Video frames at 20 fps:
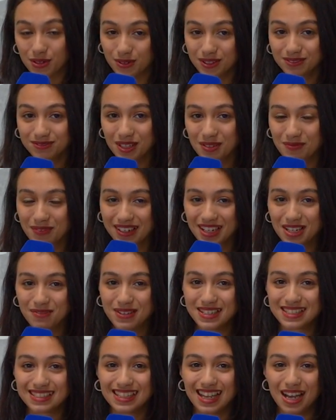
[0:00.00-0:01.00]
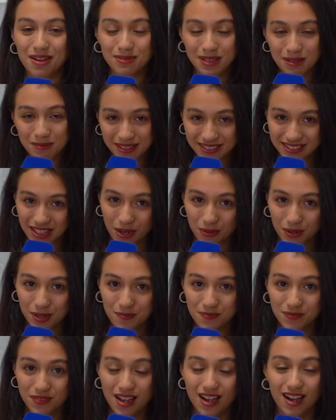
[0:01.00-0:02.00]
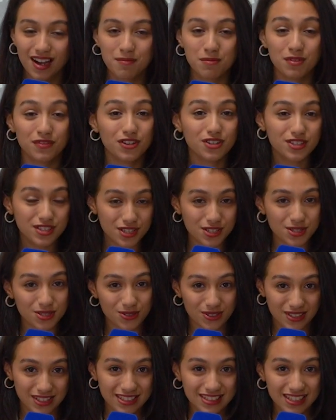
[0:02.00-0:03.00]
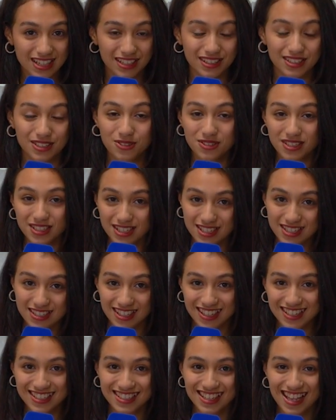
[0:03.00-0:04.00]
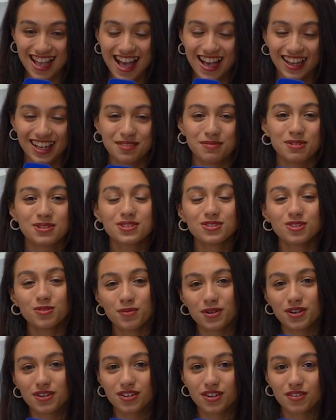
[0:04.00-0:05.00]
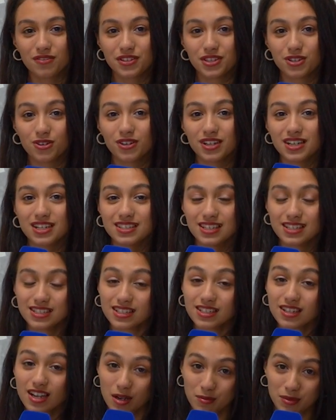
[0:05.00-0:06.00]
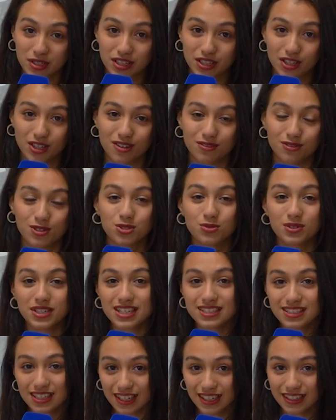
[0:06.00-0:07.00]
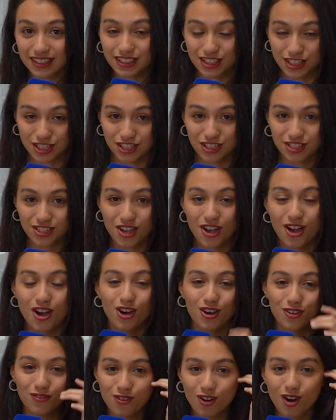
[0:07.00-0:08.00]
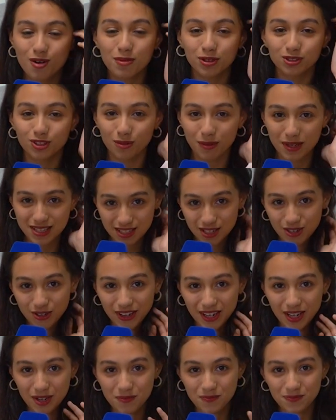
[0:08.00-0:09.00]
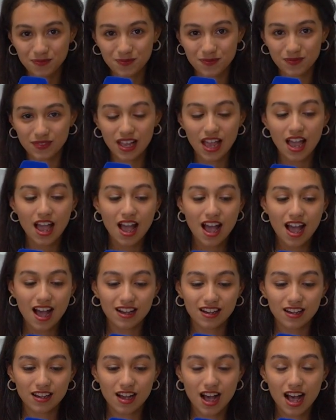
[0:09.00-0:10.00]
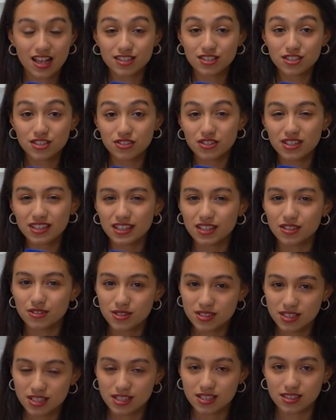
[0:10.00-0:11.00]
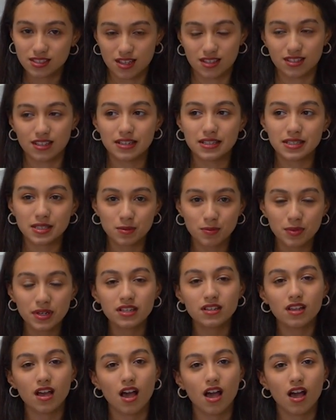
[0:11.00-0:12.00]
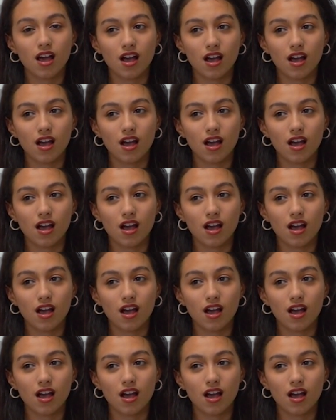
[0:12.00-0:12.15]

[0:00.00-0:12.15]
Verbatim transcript: everyone. My name is Abla El Bardaoui. I'm a first-year student at the E N C G Settat, and I'm also a part of the organization committee of the twenty-second edition of Forum Entreprises Lauréats. Uh, as a student at E N C G Settat, it's been